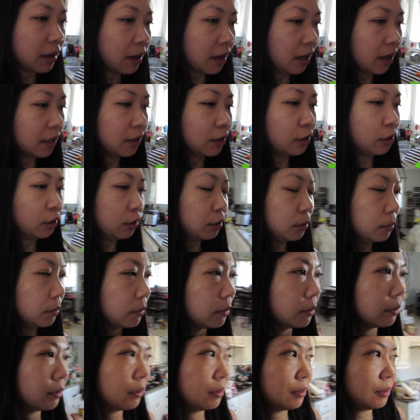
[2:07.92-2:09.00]

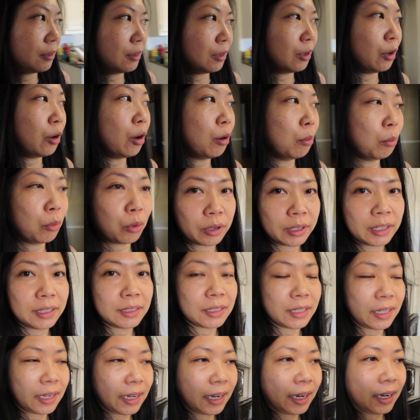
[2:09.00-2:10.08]
costume all morning
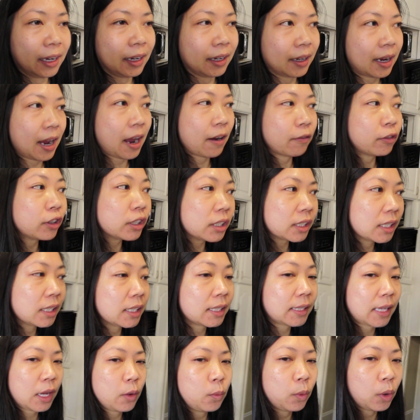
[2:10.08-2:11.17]
today. Ever
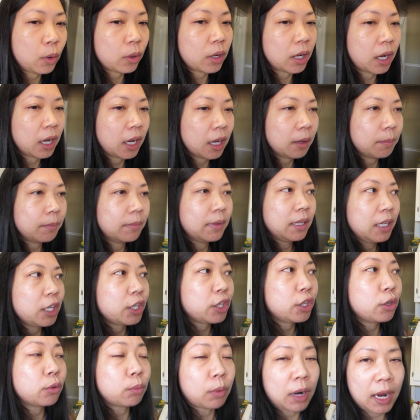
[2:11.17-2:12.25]
since they woke up,
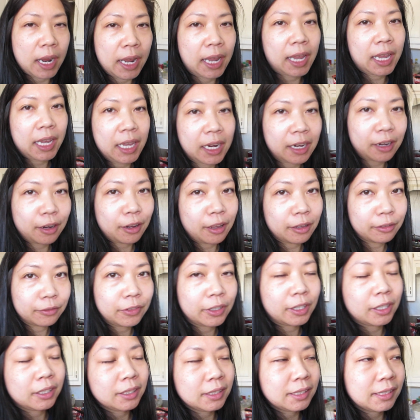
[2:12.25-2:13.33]
Uriah had it on
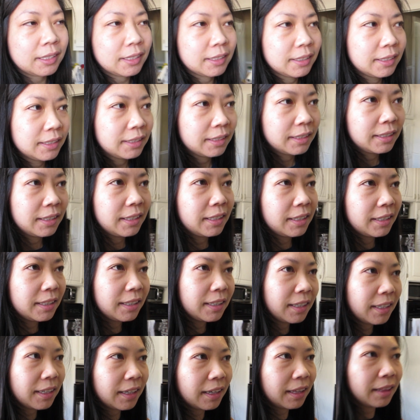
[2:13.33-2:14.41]
first,
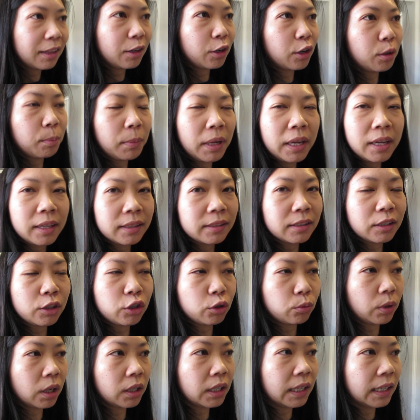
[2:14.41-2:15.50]
and they're making such
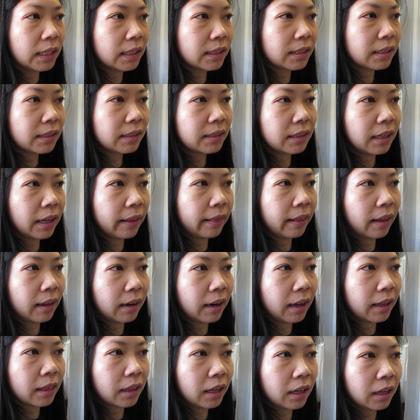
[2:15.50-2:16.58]
a ruckus, and then
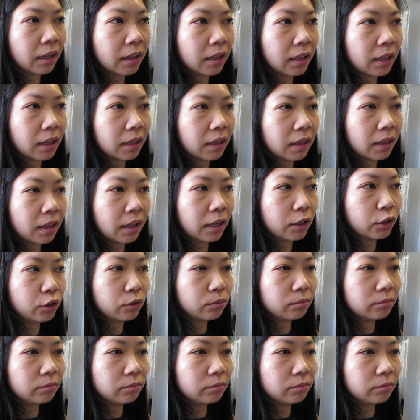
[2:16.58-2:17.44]
I think they, and